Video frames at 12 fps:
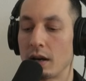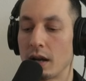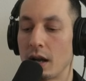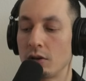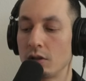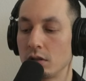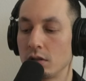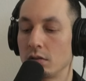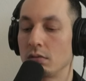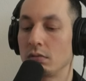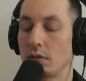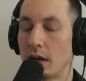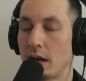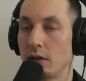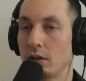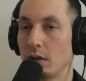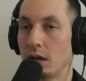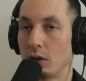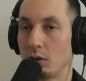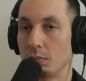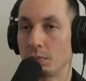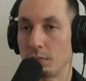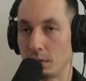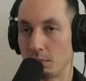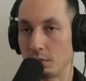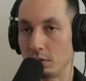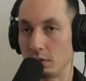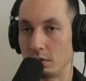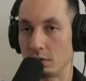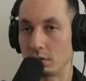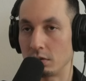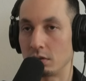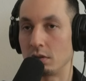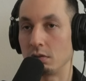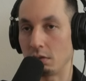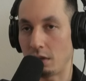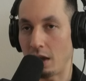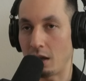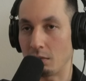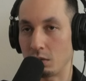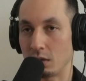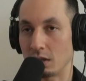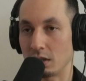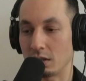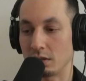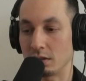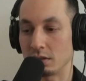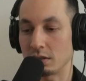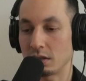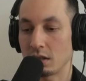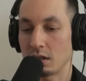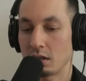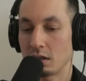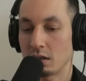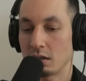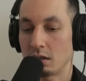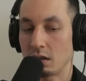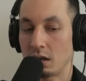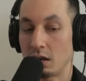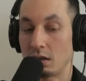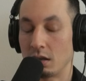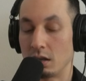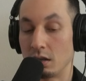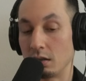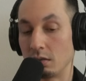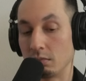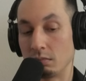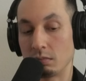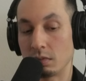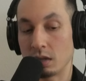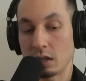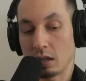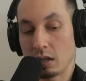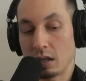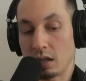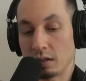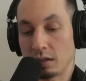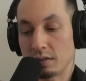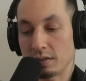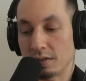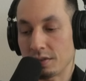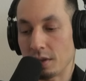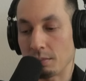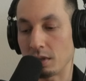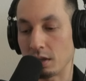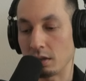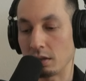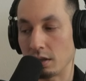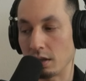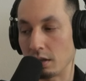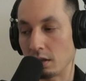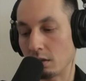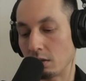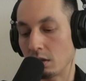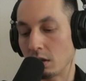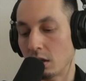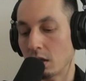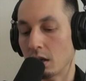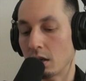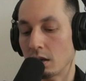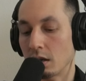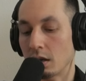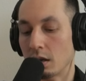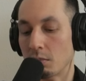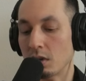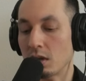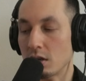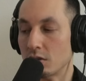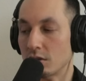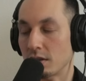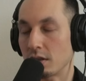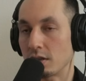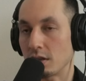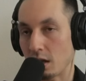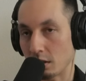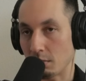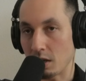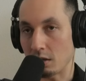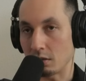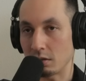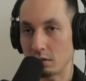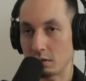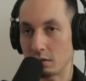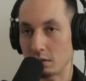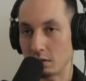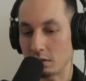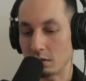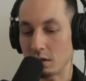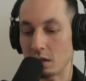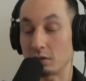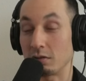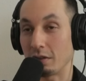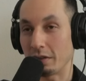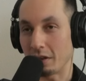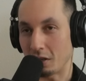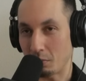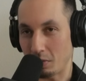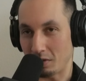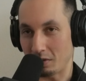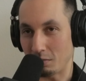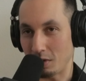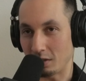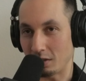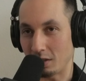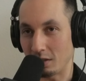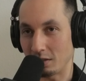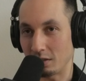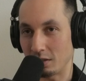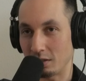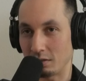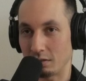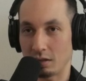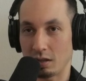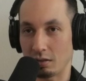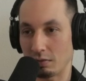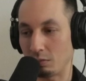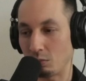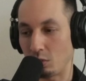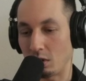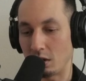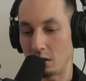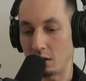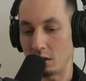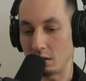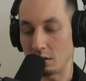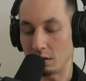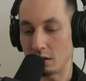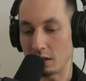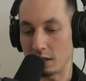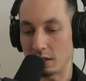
how do you how do you help people do that? Because um and this is something that uh, I've been interested to talk about talk to a therapist about this and kind of more like